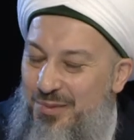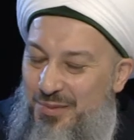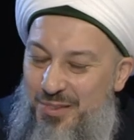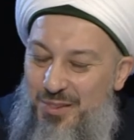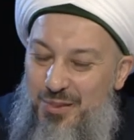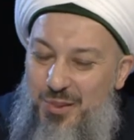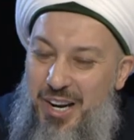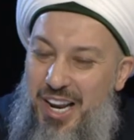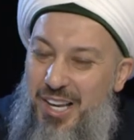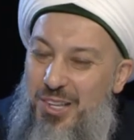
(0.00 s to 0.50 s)

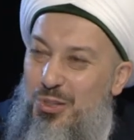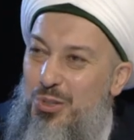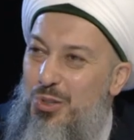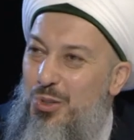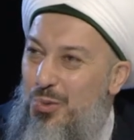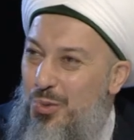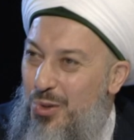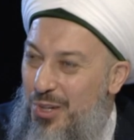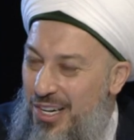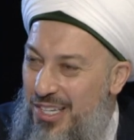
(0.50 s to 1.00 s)
When I used to
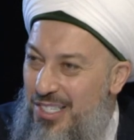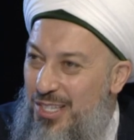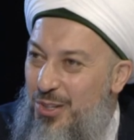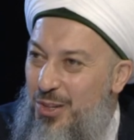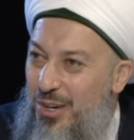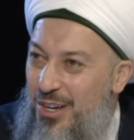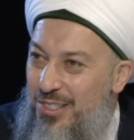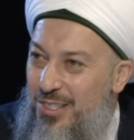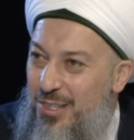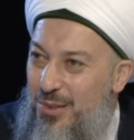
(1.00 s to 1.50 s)
work as a
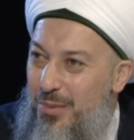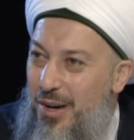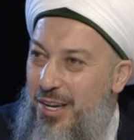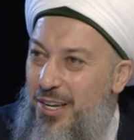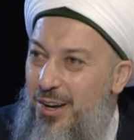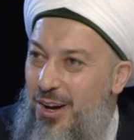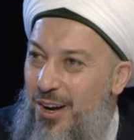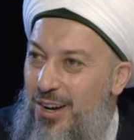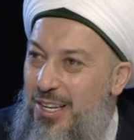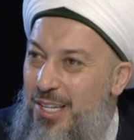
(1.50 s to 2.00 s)
doctor, my
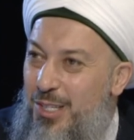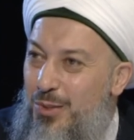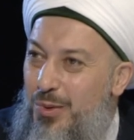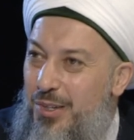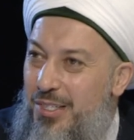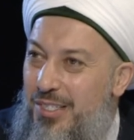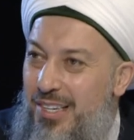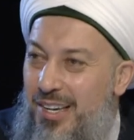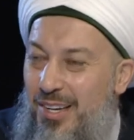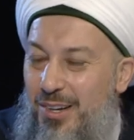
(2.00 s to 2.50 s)
colleagues will
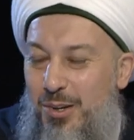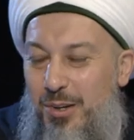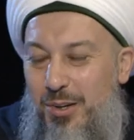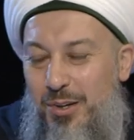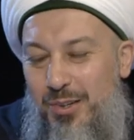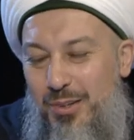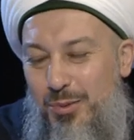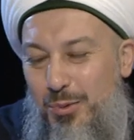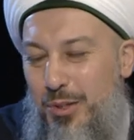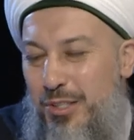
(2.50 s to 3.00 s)
say, oh,
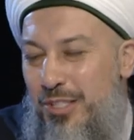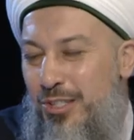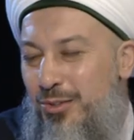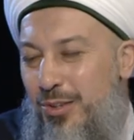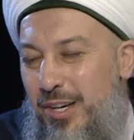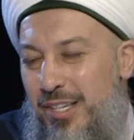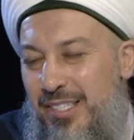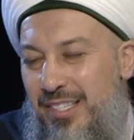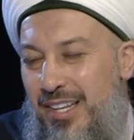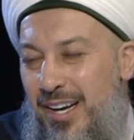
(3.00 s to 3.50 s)
we're
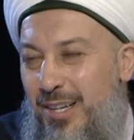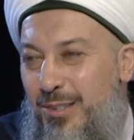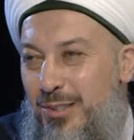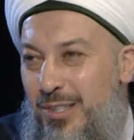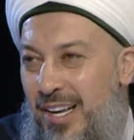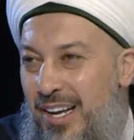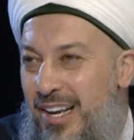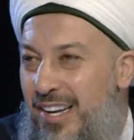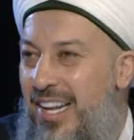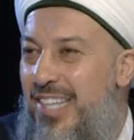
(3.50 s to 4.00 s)
stressed out.
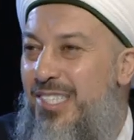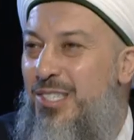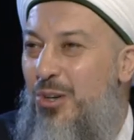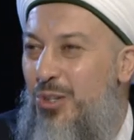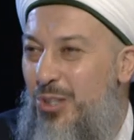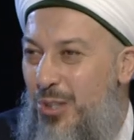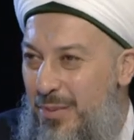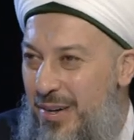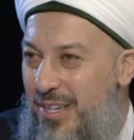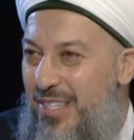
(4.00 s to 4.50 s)
Let's go
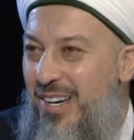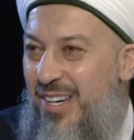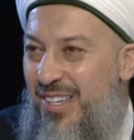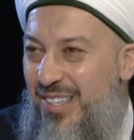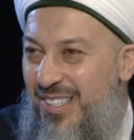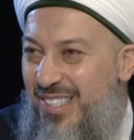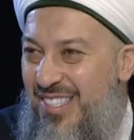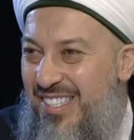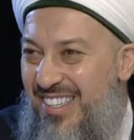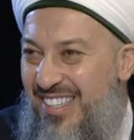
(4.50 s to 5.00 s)
to
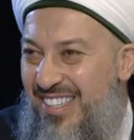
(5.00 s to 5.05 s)
McDonald's.